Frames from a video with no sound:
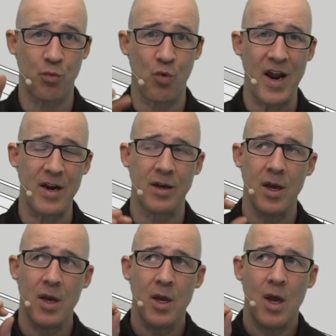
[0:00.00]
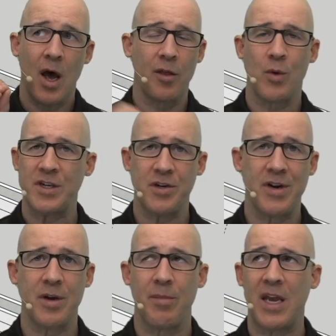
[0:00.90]
right. Otherwise, you
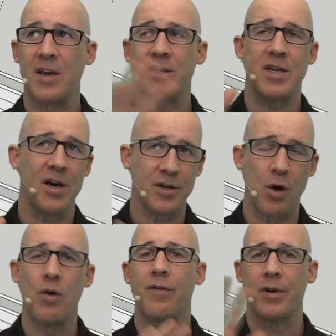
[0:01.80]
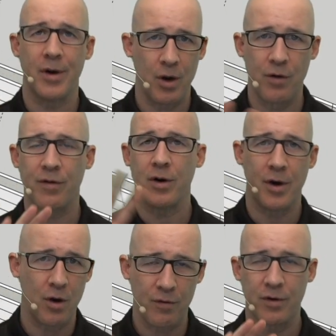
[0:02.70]
end up making stairs over and over
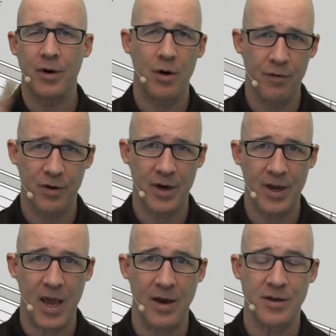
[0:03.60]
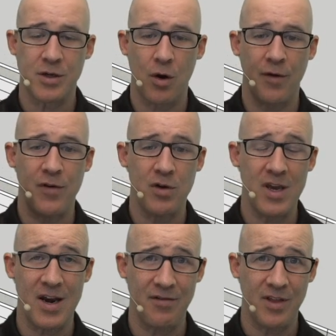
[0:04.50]
and over and over again. So if you can
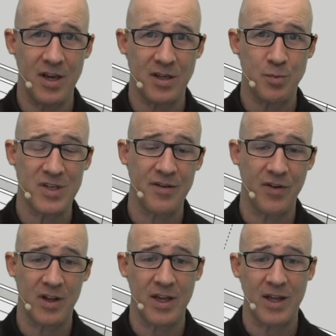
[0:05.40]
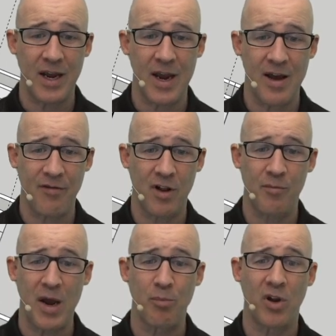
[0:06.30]
get everything specifically, like I have all of
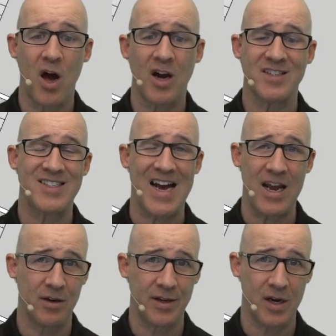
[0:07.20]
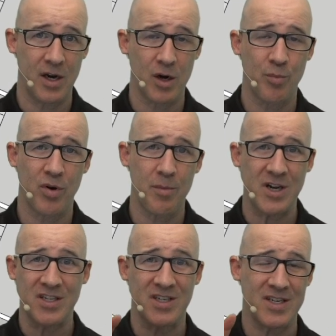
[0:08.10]
my blocks dialed in here, pretty
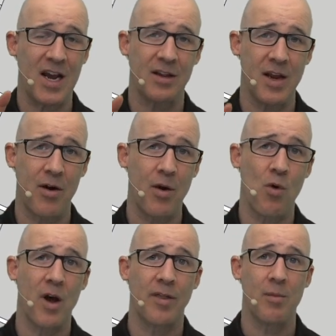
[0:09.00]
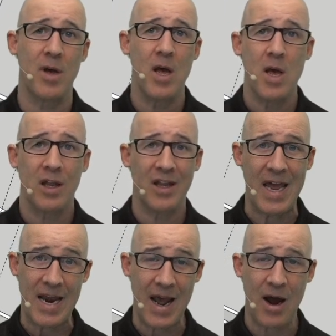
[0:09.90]
much exactly how I want them
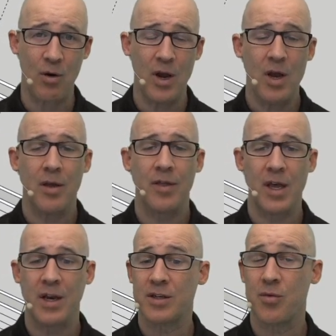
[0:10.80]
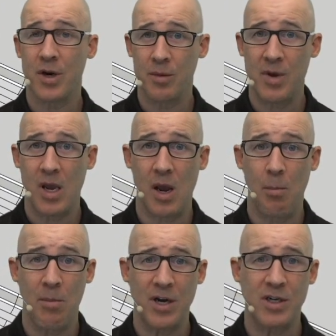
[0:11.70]
laid out, then it's going to be
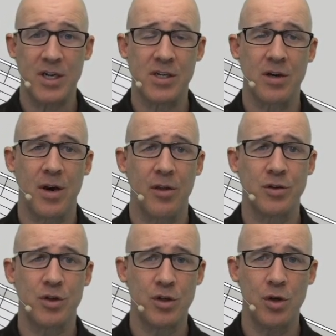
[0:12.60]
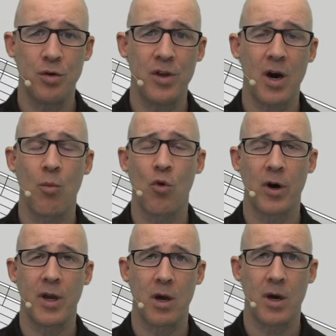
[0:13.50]
much easier. Now, there's two that I'm
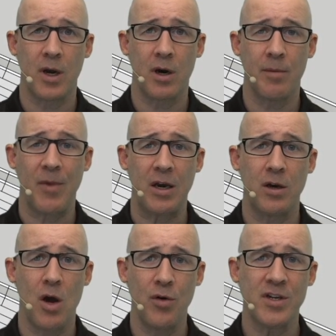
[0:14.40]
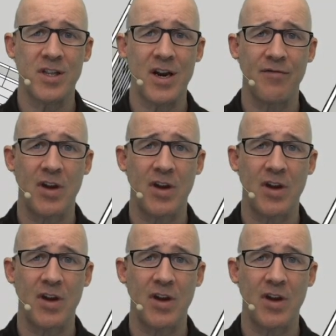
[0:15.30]
working on here. And notice that I've